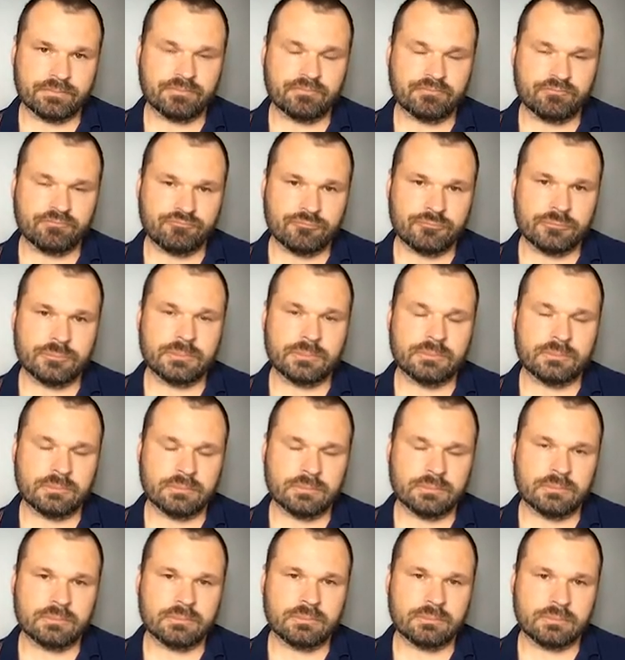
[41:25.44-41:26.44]

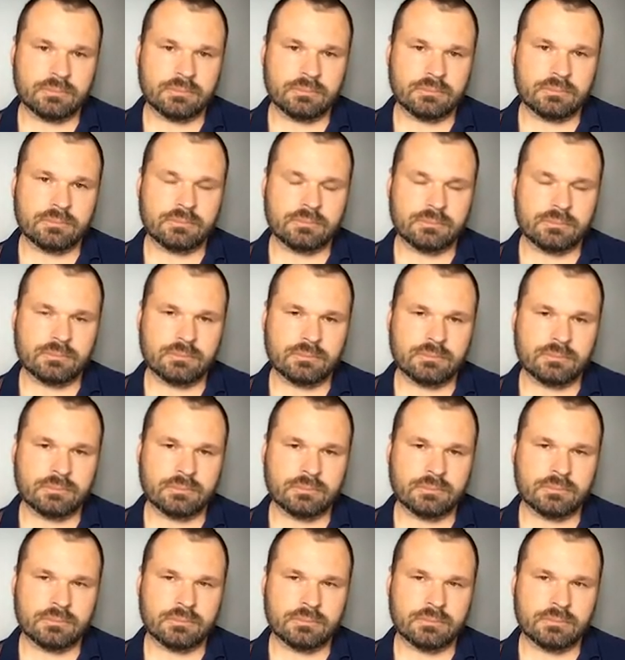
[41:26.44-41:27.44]

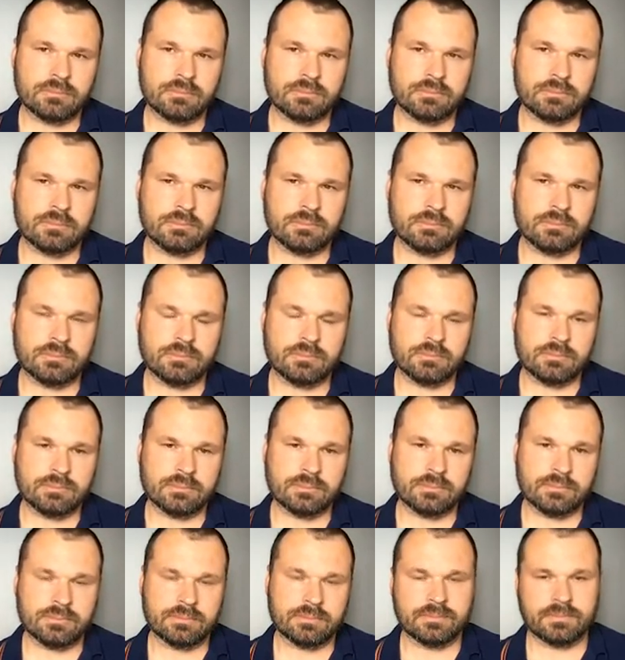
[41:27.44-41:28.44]

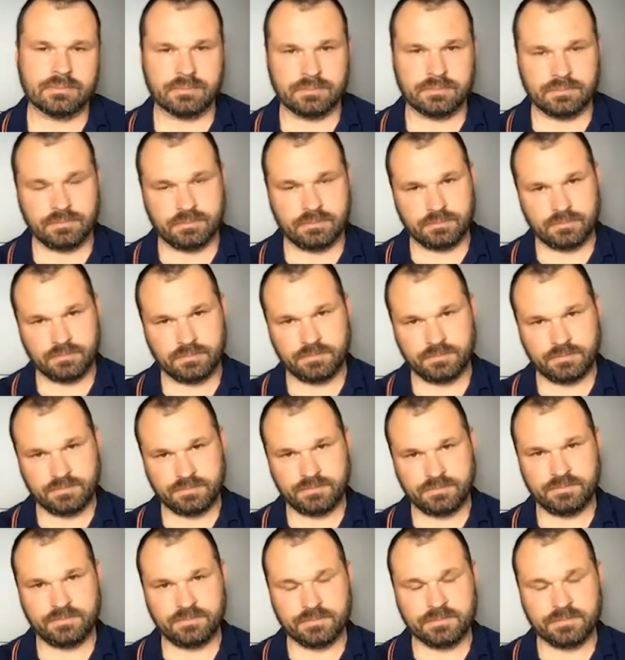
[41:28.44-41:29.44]

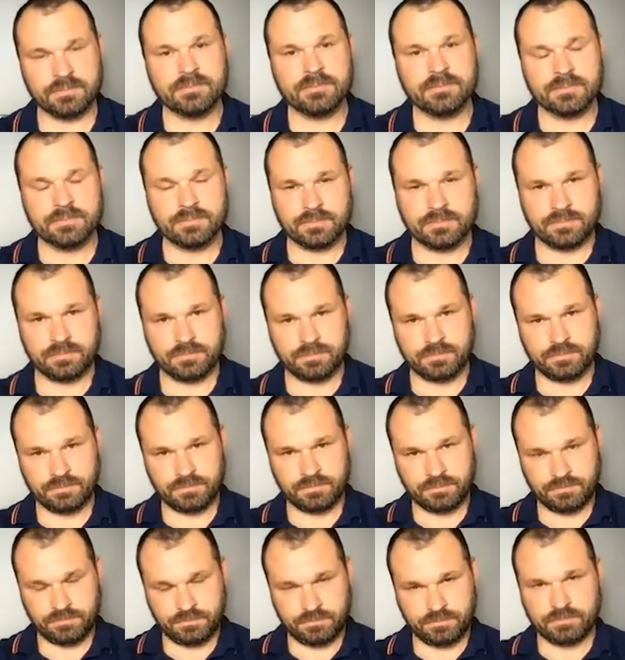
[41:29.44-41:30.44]

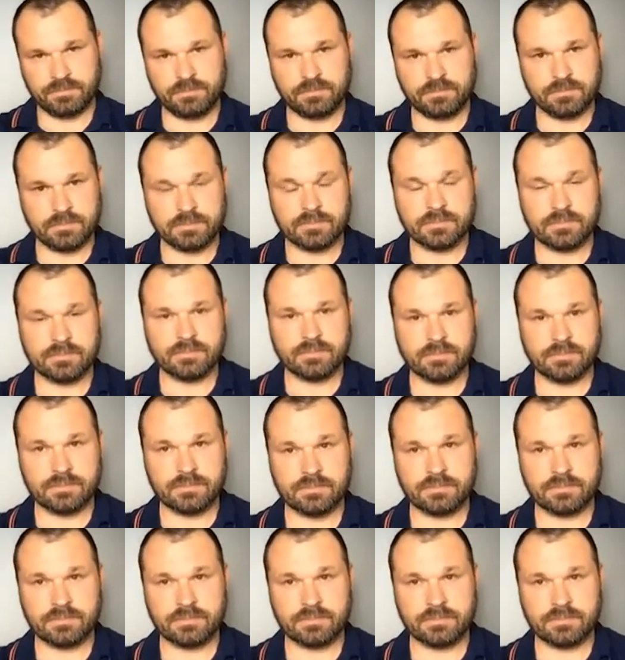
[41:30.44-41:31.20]
(silent)